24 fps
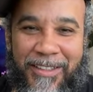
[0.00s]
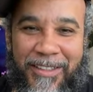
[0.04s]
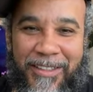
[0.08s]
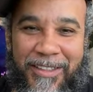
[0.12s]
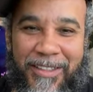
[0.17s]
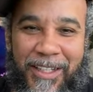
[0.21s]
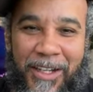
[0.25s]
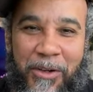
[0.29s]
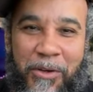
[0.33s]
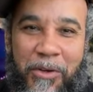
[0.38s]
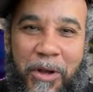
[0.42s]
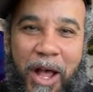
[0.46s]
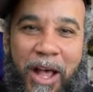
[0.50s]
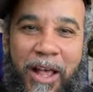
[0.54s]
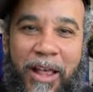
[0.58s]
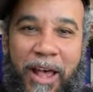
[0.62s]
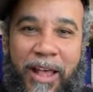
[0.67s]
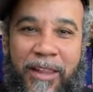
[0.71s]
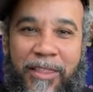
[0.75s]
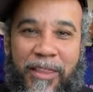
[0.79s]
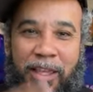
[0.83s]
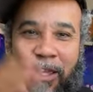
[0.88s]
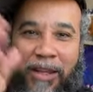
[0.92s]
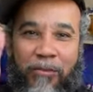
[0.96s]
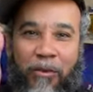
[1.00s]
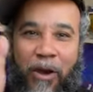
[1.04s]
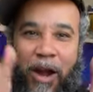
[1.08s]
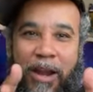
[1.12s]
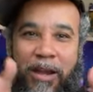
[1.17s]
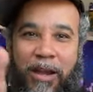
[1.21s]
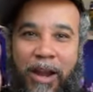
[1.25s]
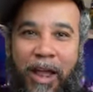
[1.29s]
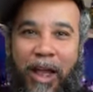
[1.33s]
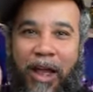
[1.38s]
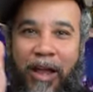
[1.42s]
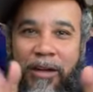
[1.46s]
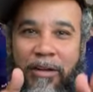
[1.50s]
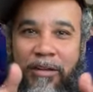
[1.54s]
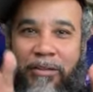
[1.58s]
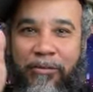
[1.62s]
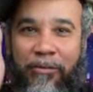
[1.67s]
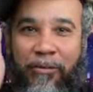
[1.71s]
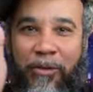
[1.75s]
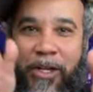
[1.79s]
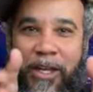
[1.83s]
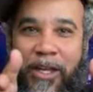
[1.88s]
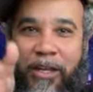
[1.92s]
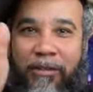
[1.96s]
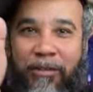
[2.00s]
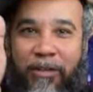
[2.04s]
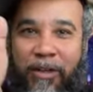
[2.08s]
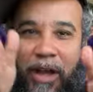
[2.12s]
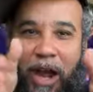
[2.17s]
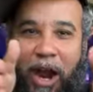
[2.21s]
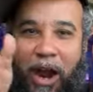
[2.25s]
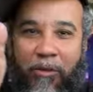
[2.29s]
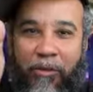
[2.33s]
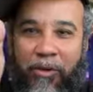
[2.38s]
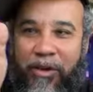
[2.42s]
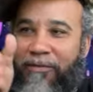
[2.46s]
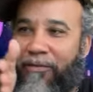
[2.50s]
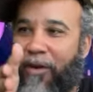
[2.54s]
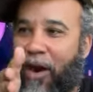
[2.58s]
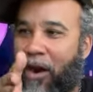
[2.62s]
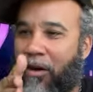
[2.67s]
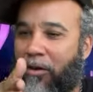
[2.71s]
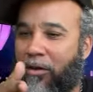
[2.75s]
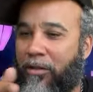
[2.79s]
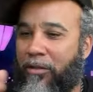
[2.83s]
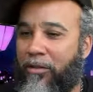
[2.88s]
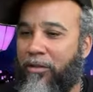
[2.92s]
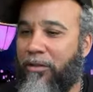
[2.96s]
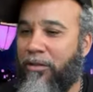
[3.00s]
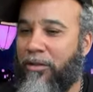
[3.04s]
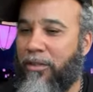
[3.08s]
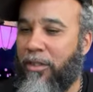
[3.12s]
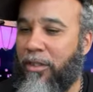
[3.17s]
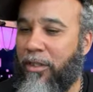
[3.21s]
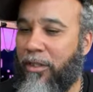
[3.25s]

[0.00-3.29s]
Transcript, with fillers: So I, I think right now we in, are we vertical?